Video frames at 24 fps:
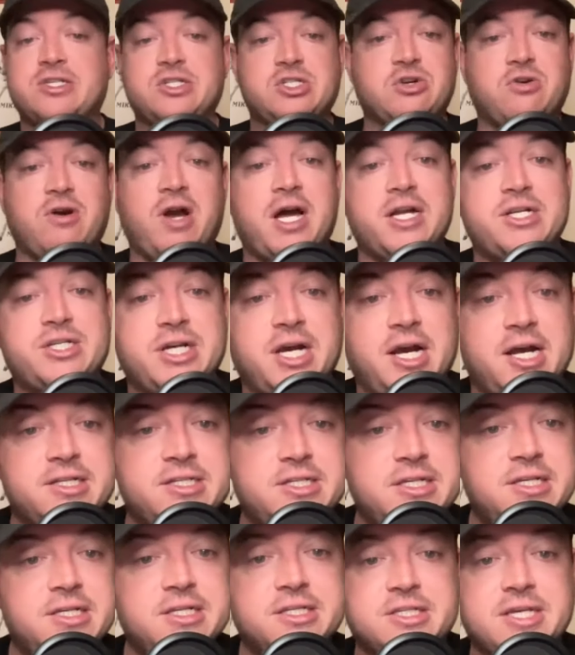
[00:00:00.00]
Gerard
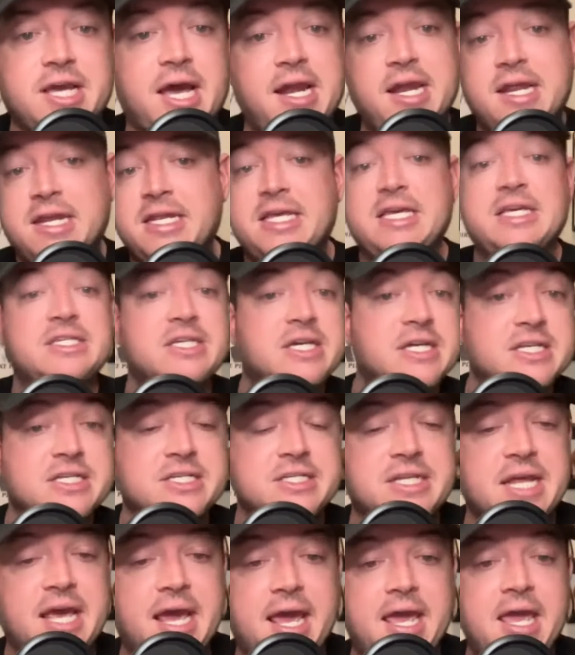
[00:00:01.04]
Johnson decided he's going to
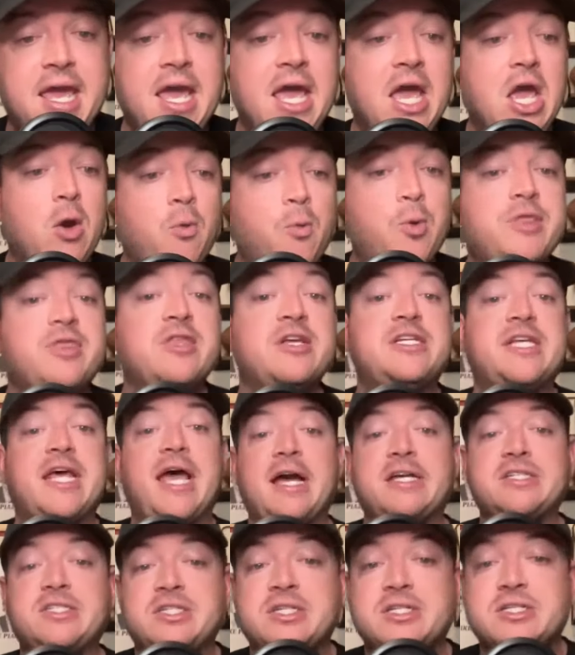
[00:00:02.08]
stay with the
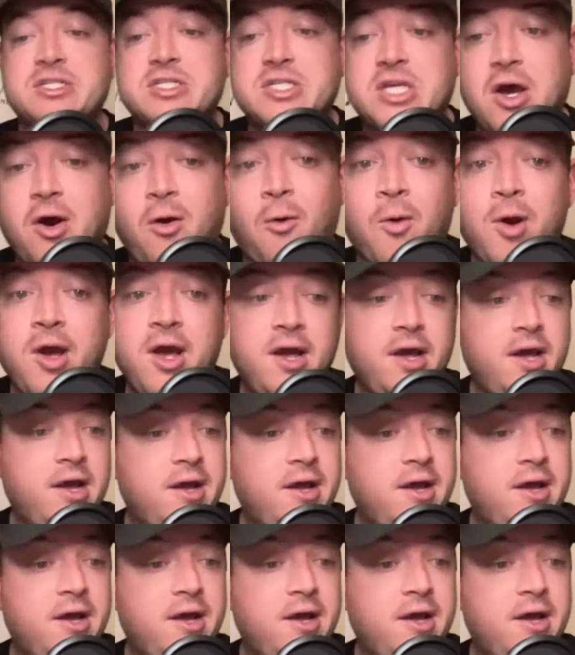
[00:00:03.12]
Texans. So